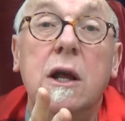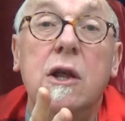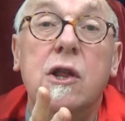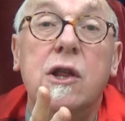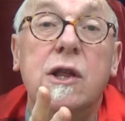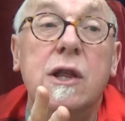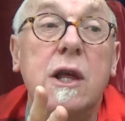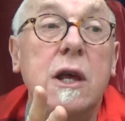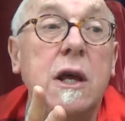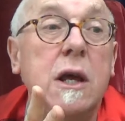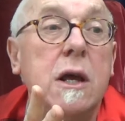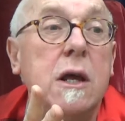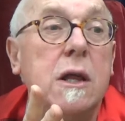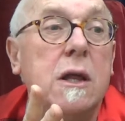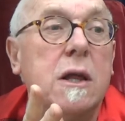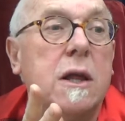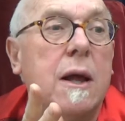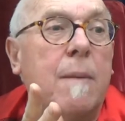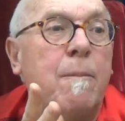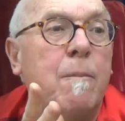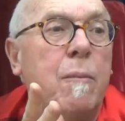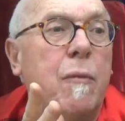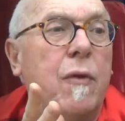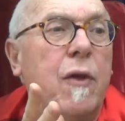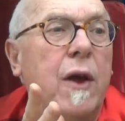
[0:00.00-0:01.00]
sees
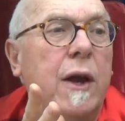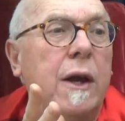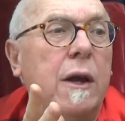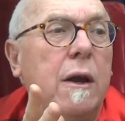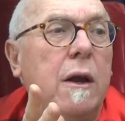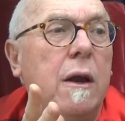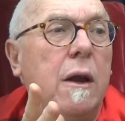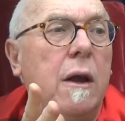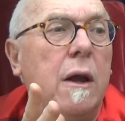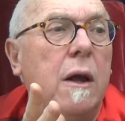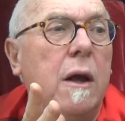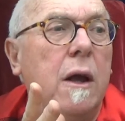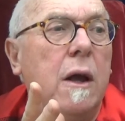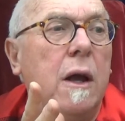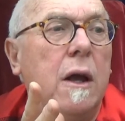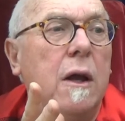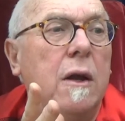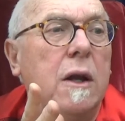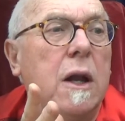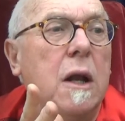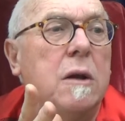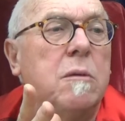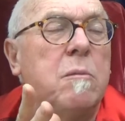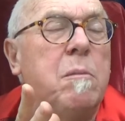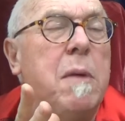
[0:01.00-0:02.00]
something
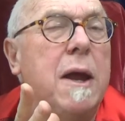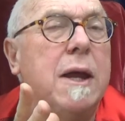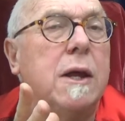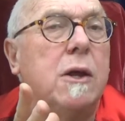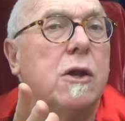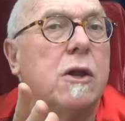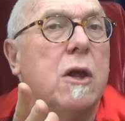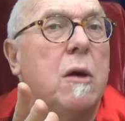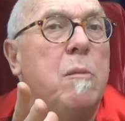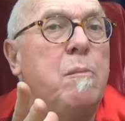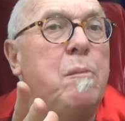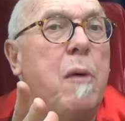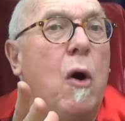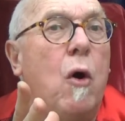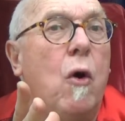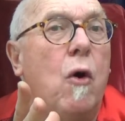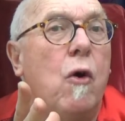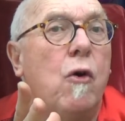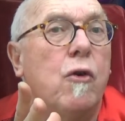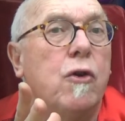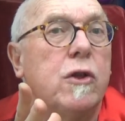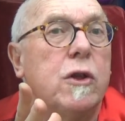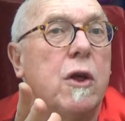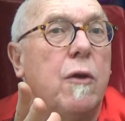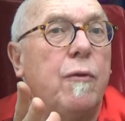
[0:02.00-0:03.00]
that makes her
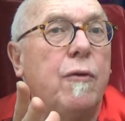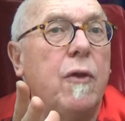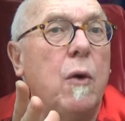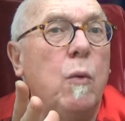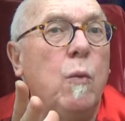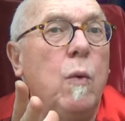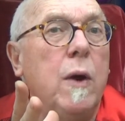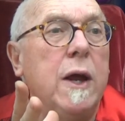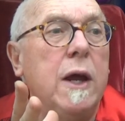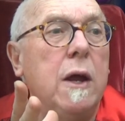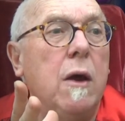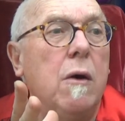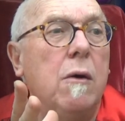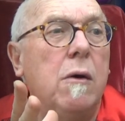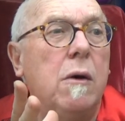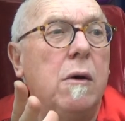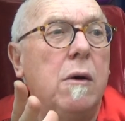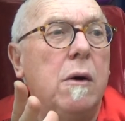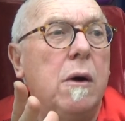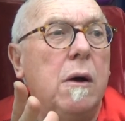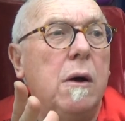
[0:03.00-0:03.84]
pause at the wheel.